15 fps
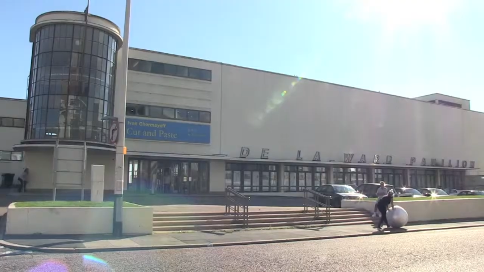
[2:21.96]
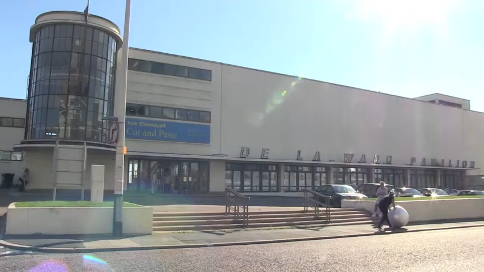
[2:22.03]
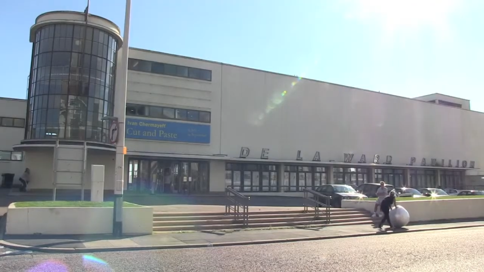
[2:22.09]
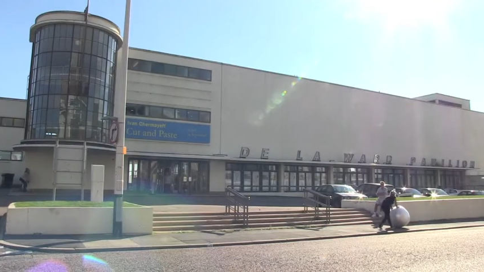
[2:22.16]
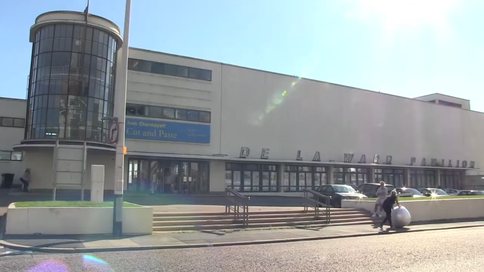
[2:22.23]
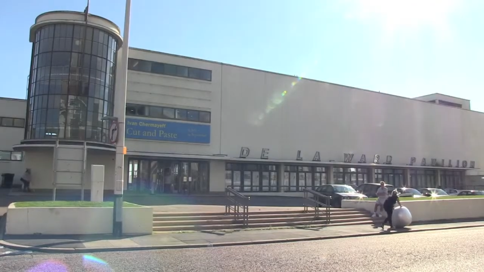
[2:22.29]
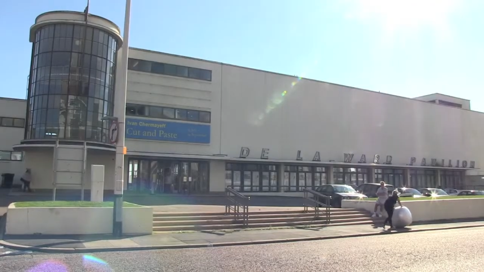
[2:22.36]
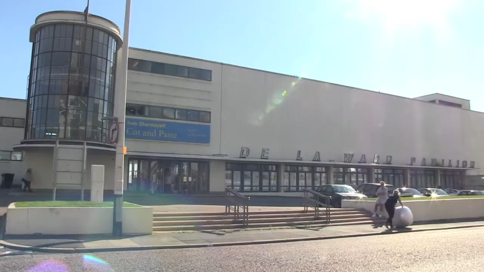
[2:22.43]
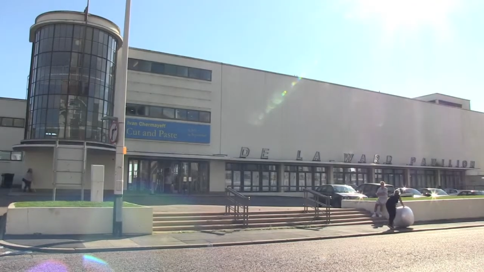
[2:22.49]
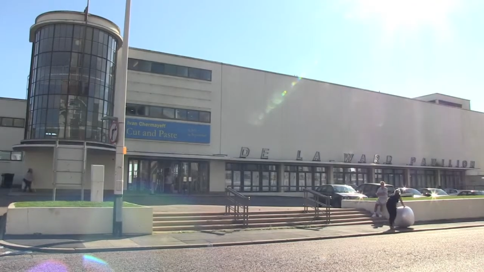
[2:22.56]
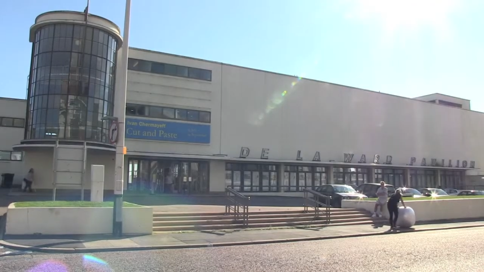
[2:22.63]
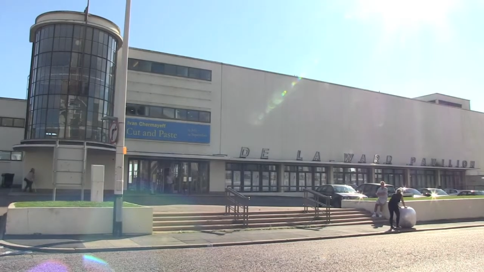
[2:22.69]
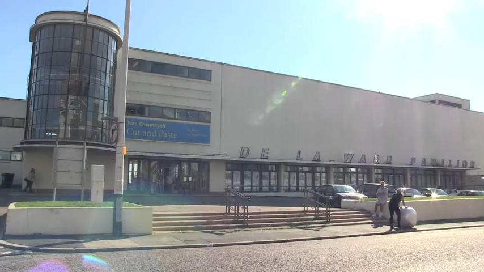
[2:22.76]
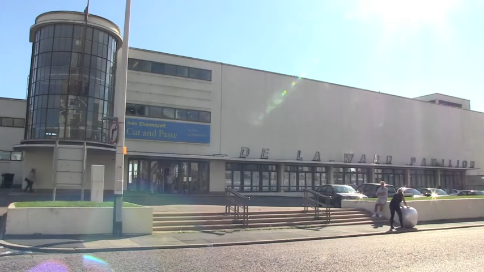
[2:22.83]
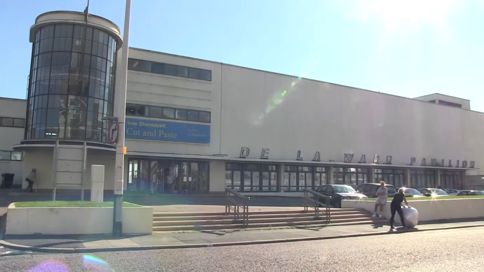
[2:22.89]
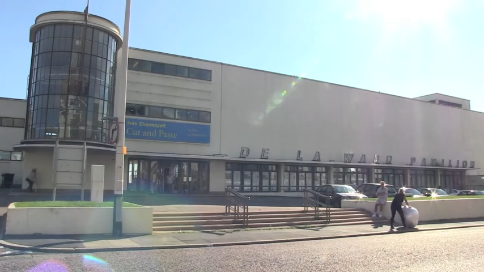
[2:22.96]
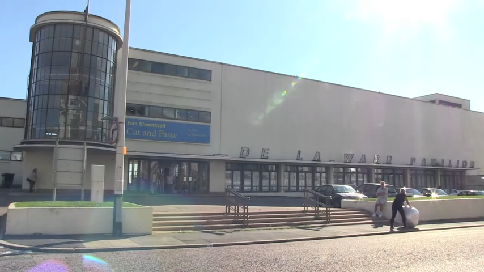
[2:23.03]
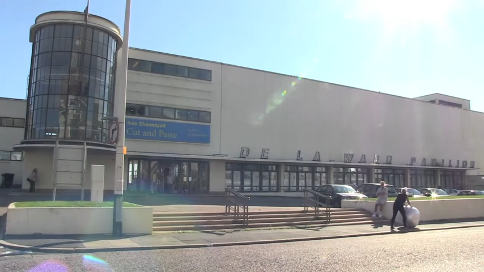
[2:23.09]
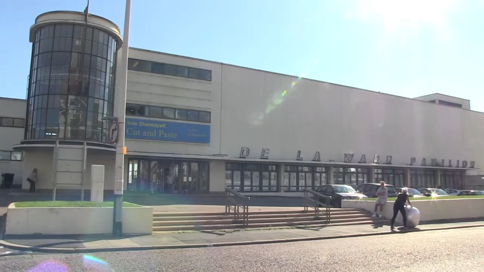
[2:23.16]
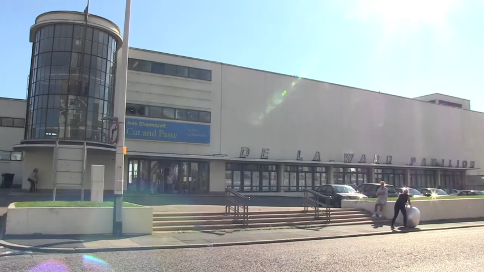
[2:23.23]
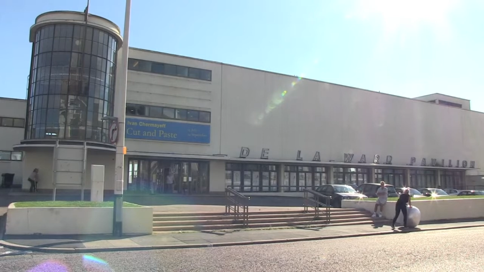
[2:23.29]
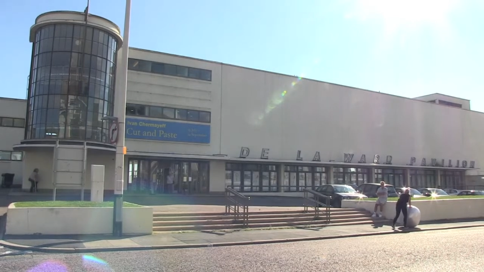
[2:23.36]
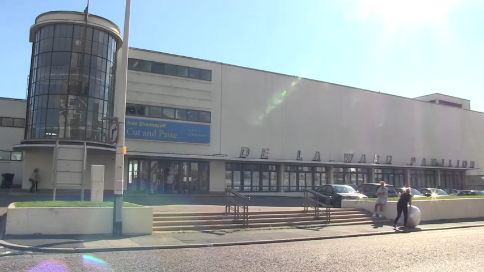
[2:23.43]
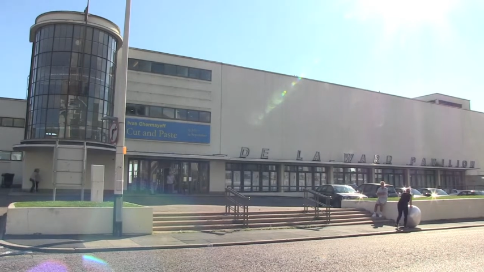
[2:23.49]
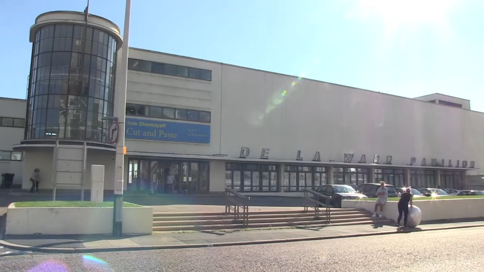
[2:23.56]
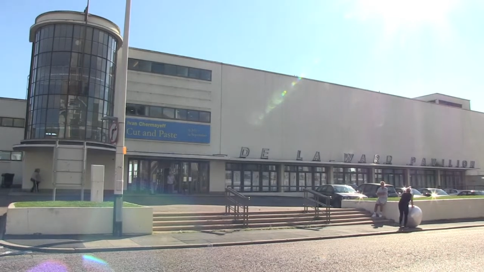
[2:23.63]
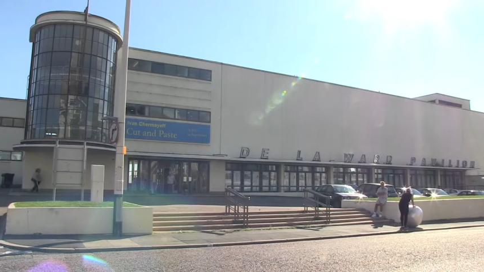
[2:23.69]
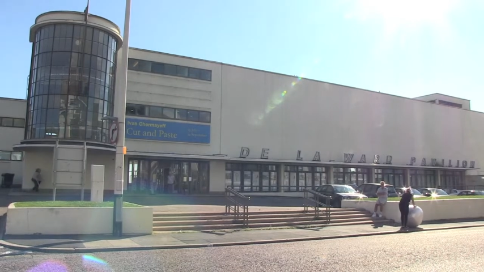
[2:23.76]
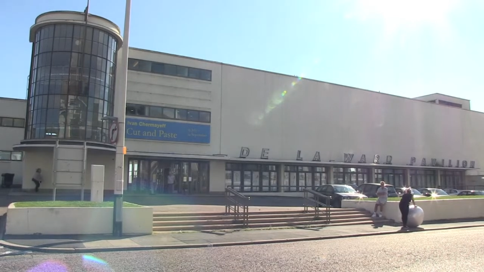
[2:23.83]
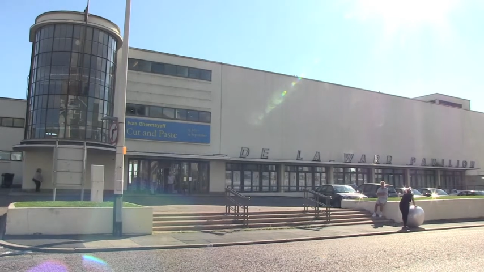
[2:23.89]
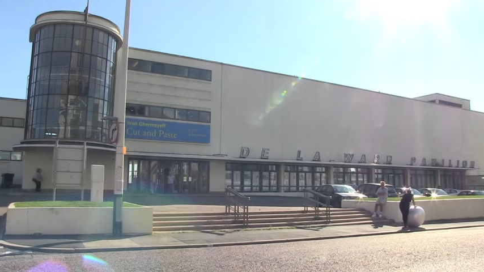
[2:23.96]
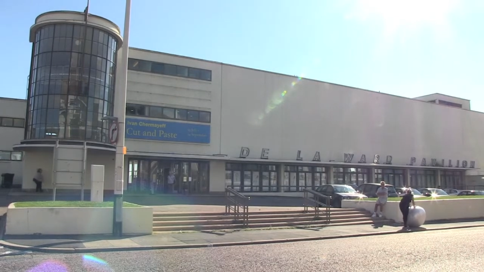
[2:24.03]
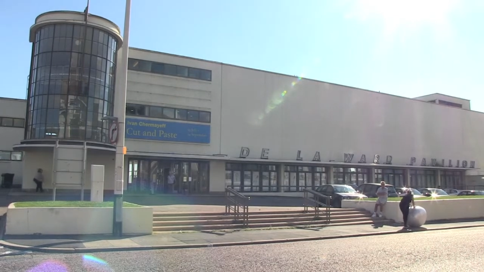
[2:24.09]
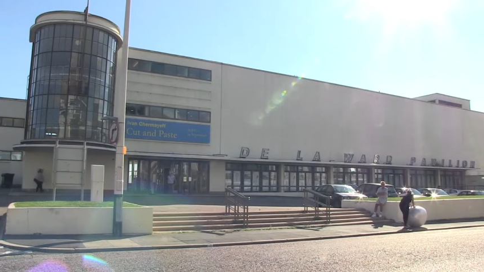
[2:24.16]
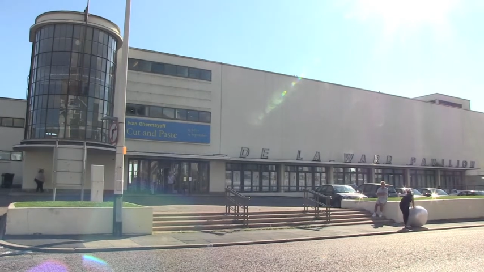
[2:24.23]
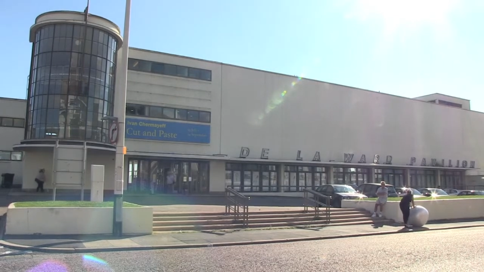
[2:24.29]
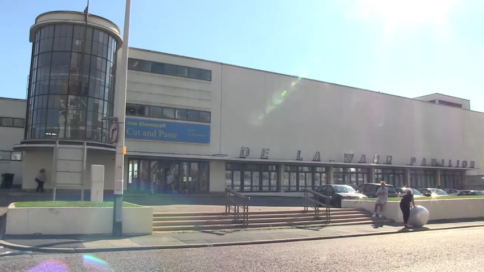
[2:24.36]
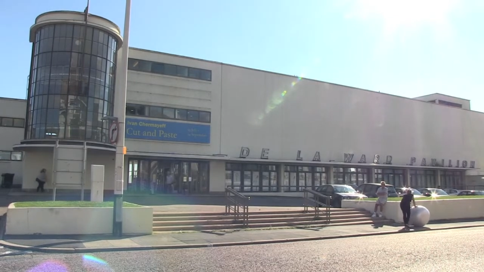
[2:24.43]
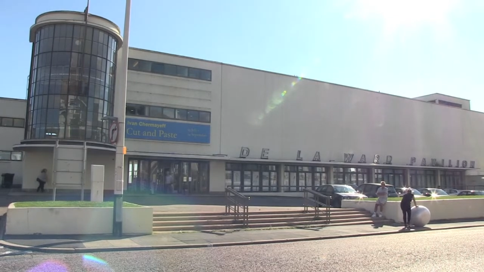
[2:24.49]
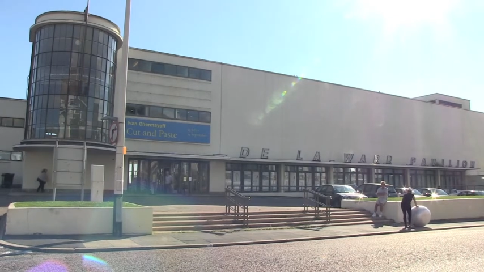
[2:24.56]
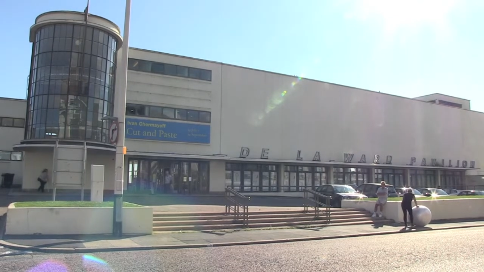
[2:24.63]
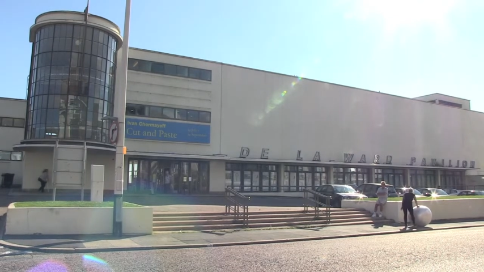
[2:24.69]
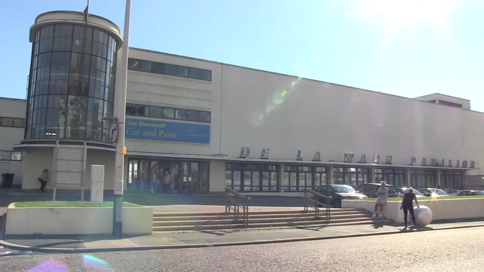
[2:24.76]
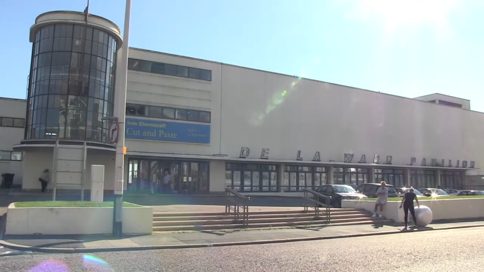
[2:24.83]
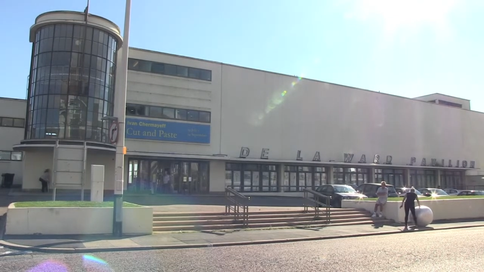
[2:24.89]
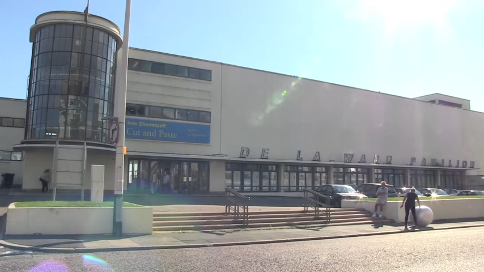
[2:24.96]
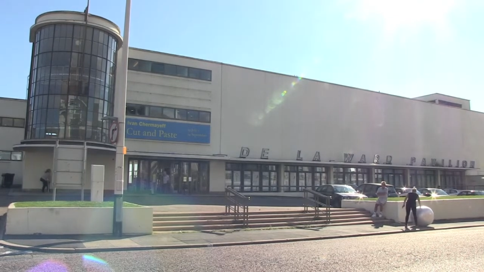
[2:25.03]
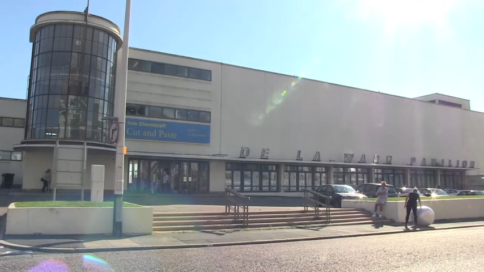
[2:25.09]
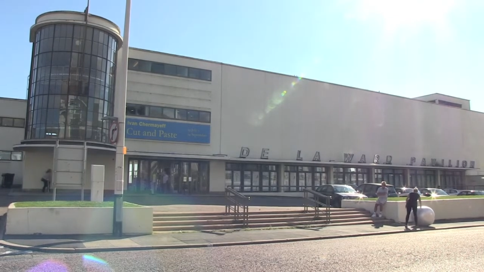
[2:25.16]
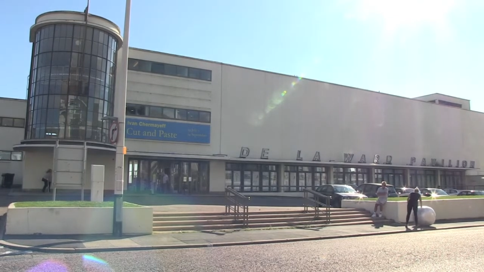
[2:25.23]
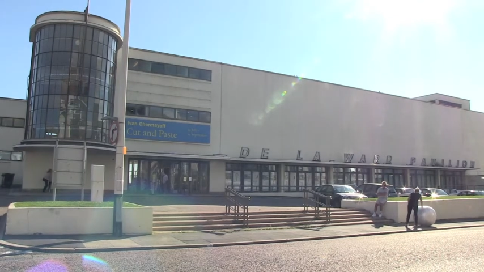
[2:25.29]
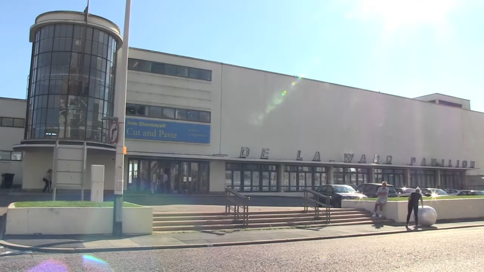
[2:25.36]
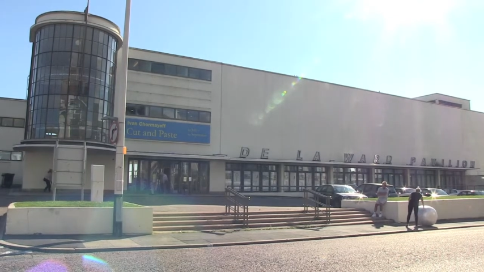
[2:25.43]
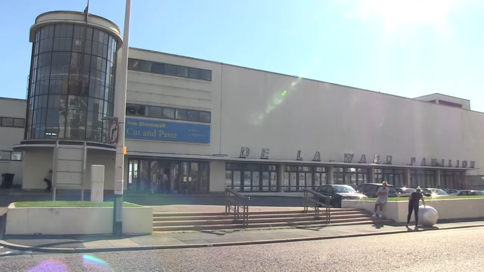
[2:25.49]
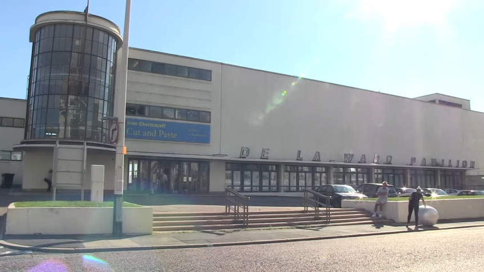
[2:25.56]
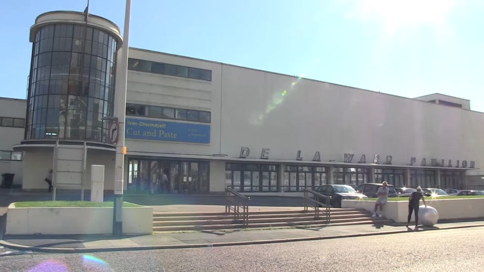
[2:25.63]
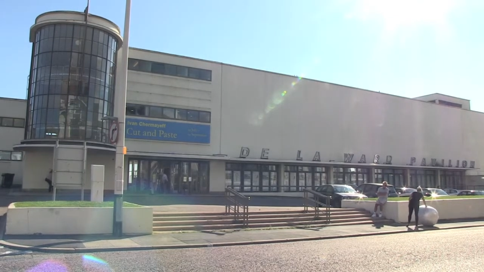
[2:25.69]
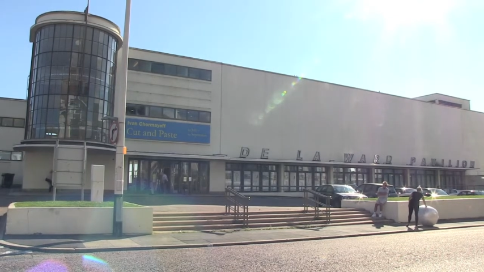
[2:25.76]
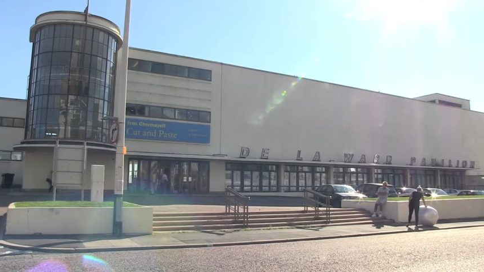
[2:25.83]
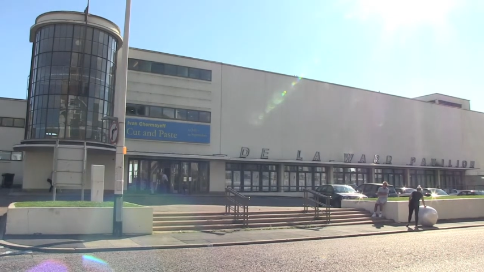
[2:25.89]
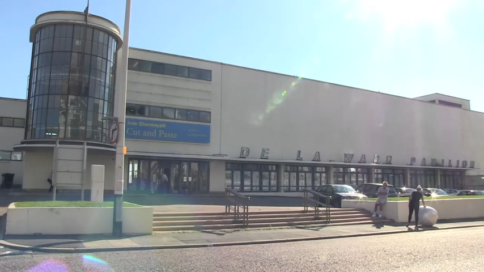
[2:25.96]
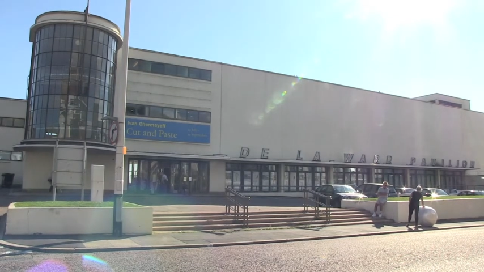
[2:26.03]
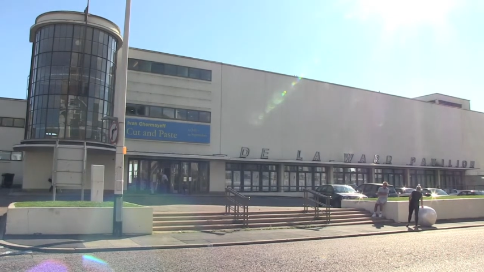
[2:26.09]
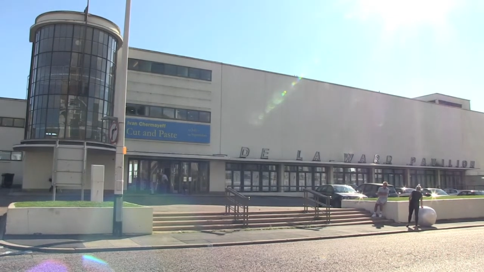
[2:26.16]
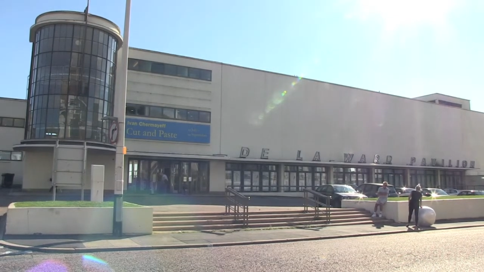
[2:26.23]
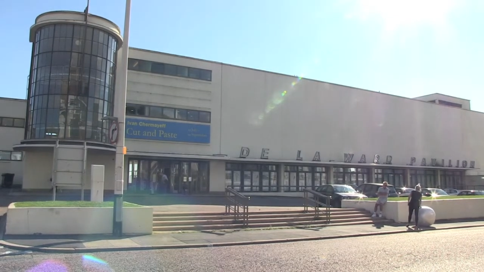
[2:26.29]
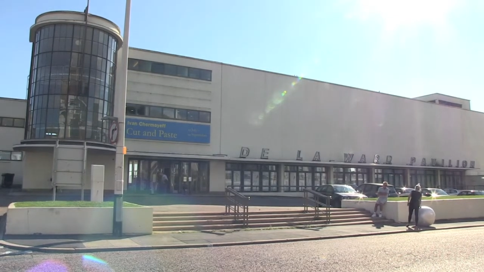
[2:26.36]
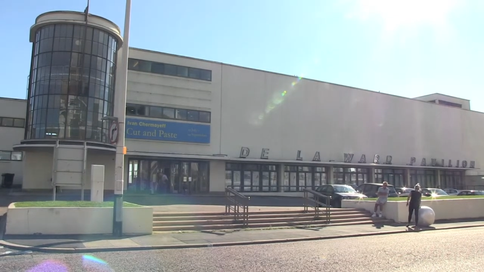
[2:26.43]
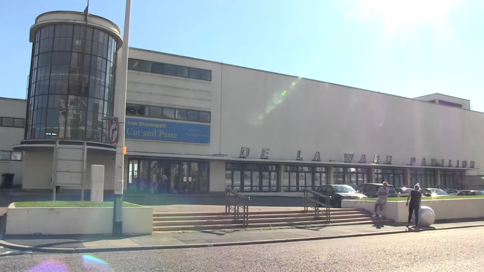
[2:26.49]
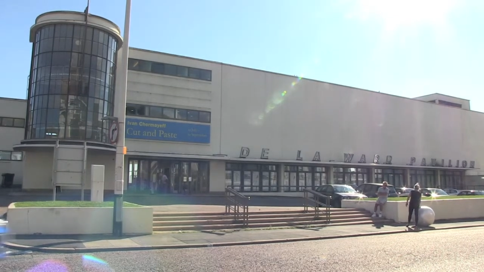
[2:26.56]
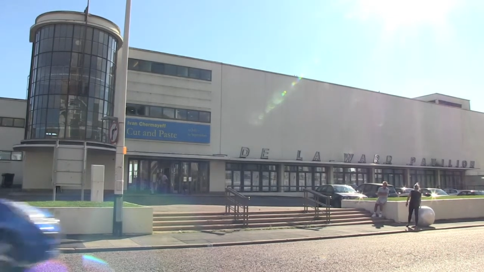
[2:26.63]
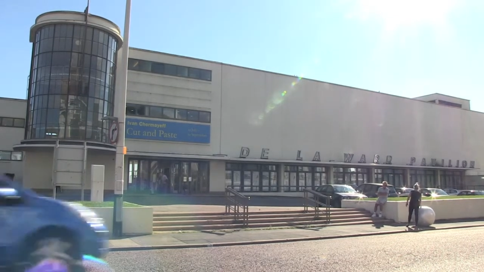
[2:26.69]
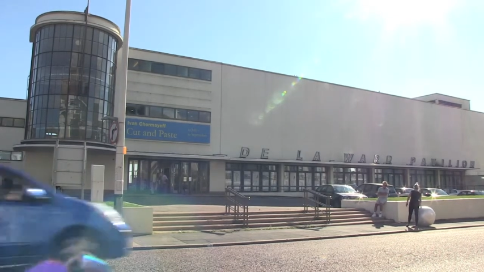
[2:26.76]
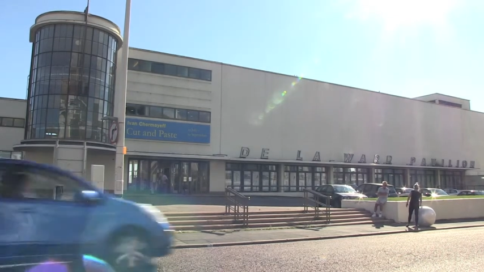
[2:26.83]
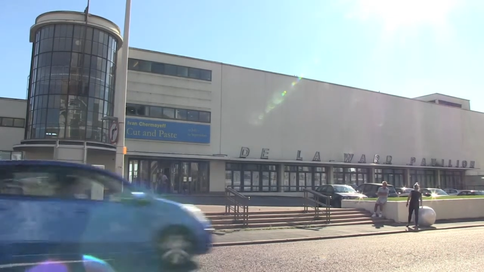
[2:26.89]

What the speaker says: [unreadable: no face in view]